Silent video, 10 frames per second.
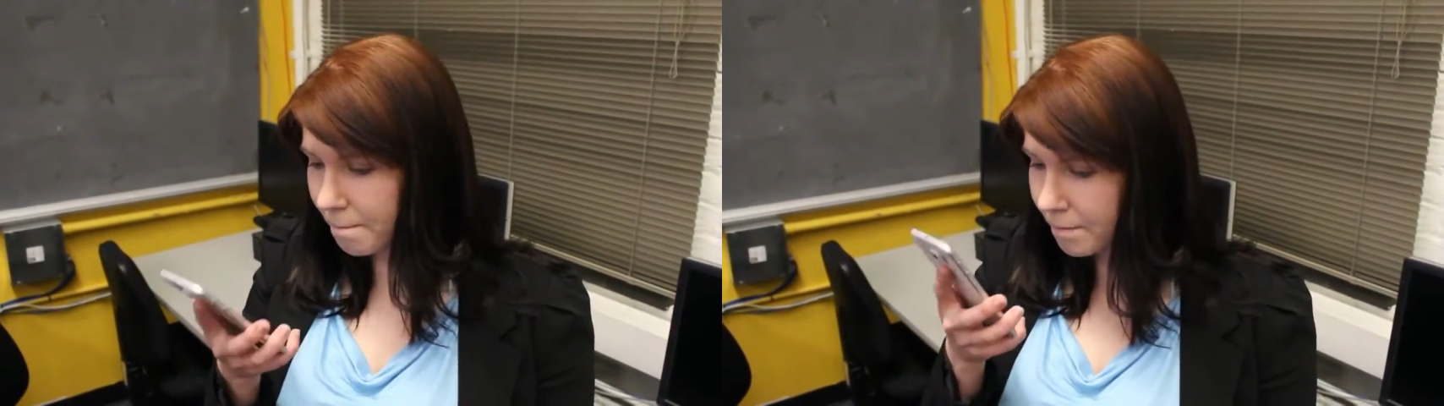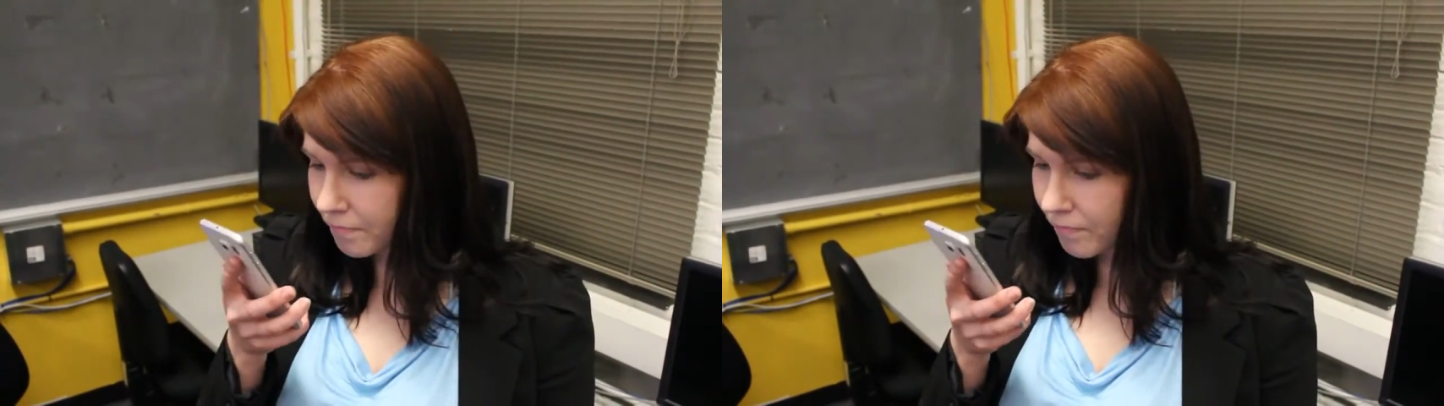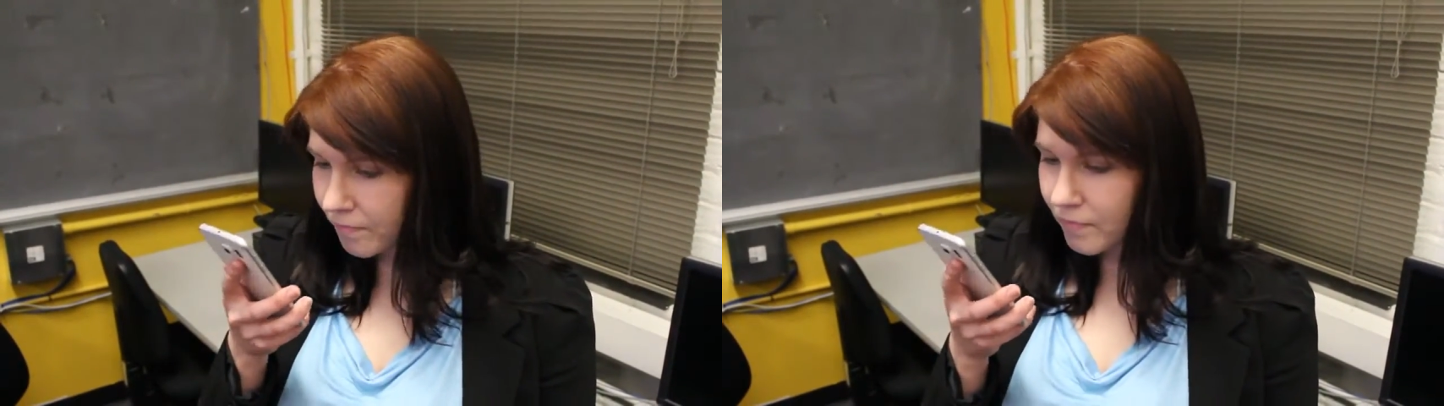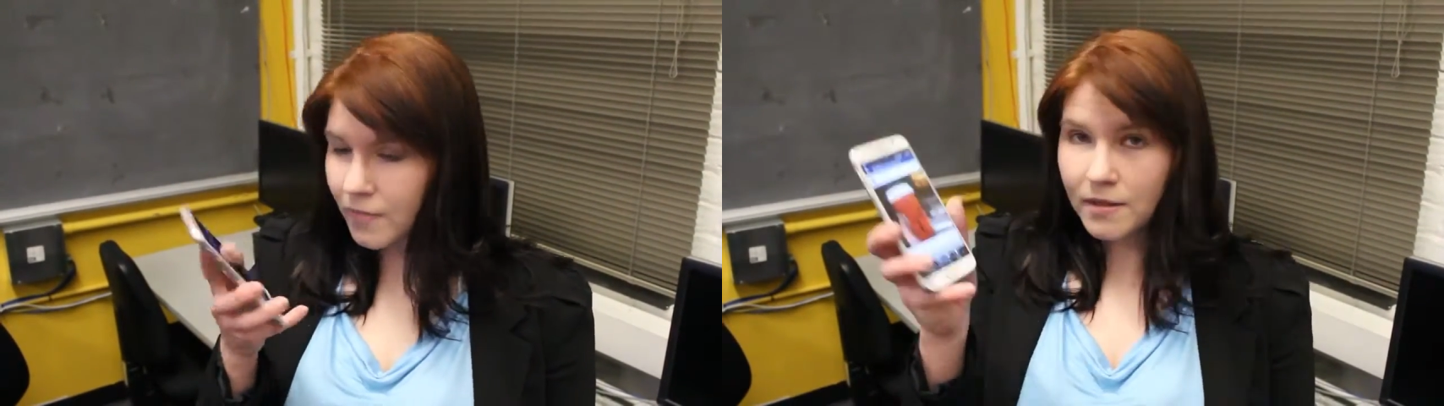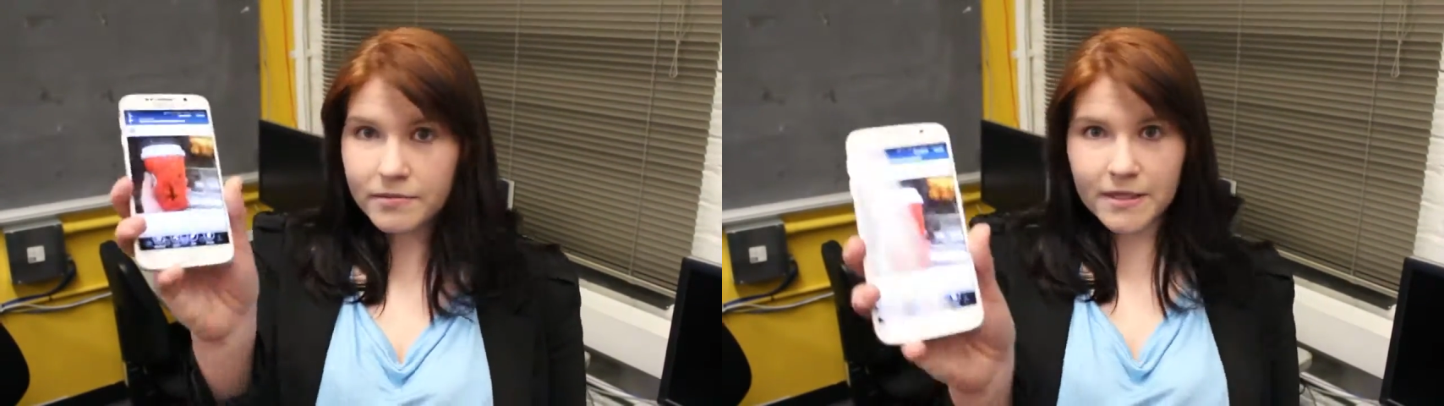It
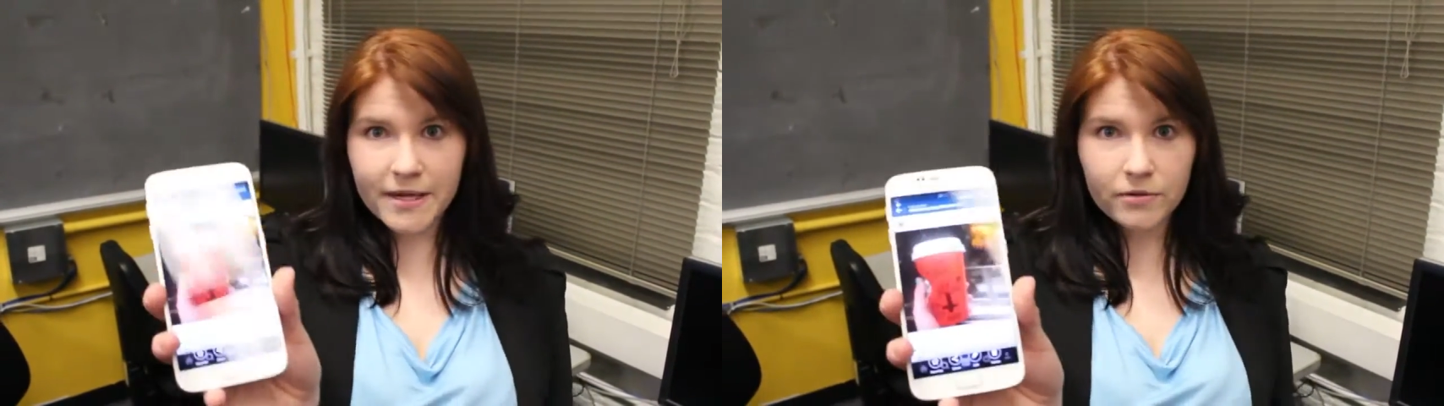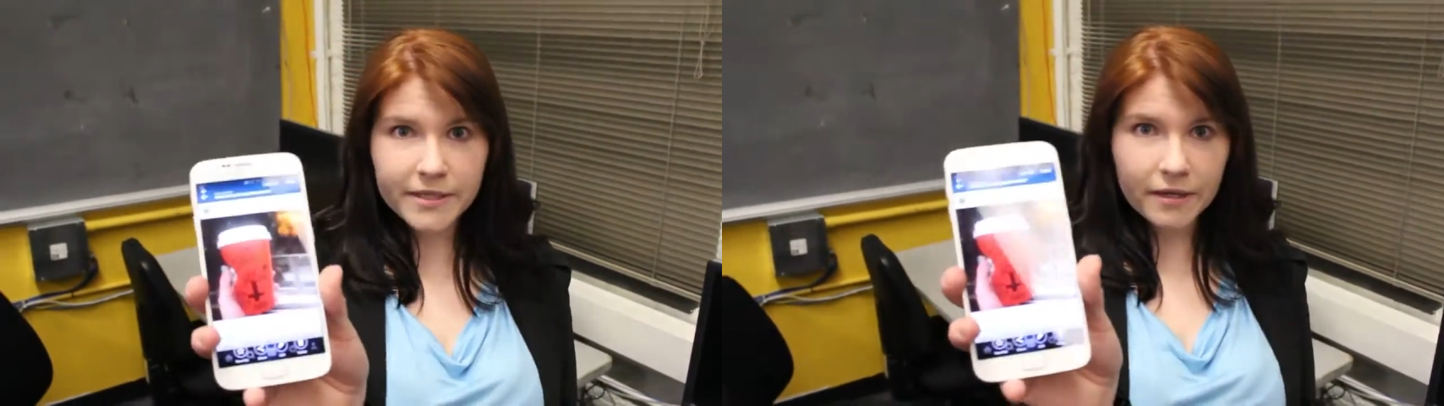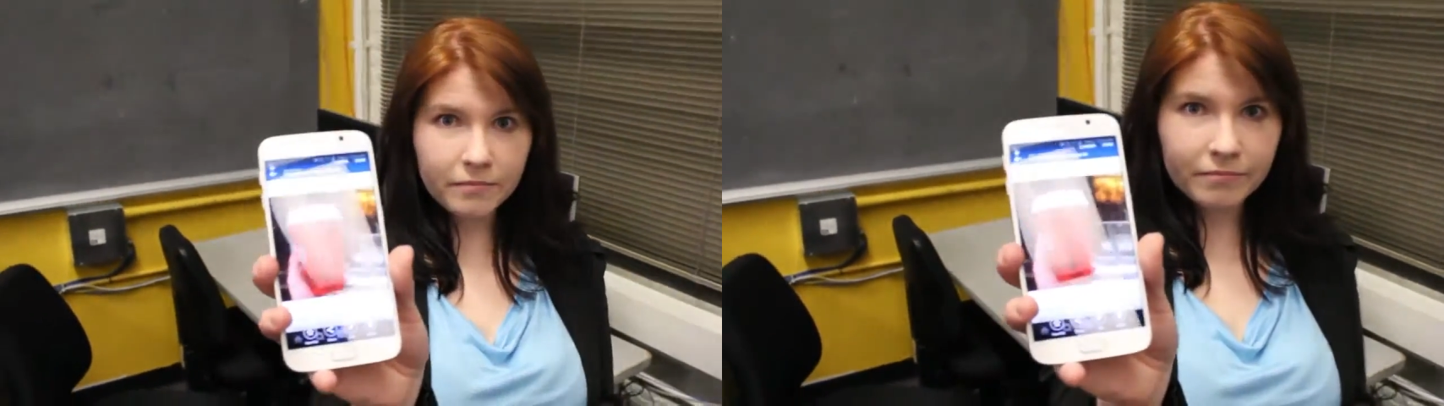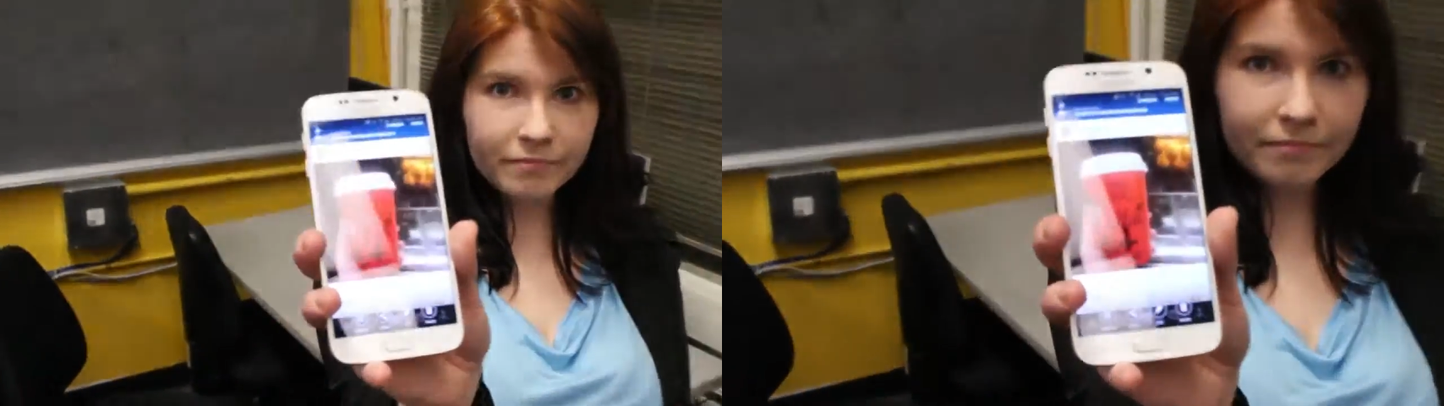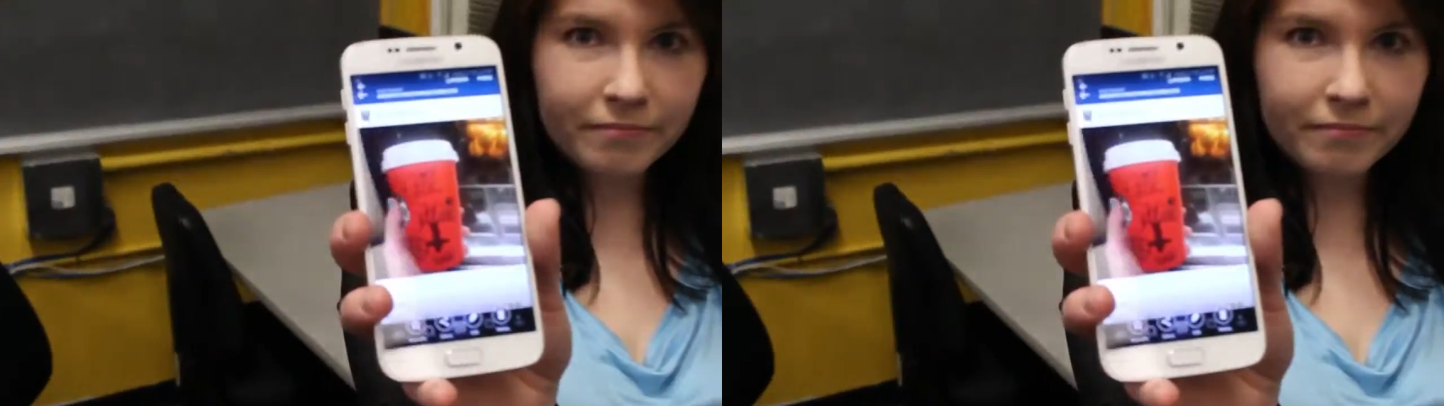says Hail Satan.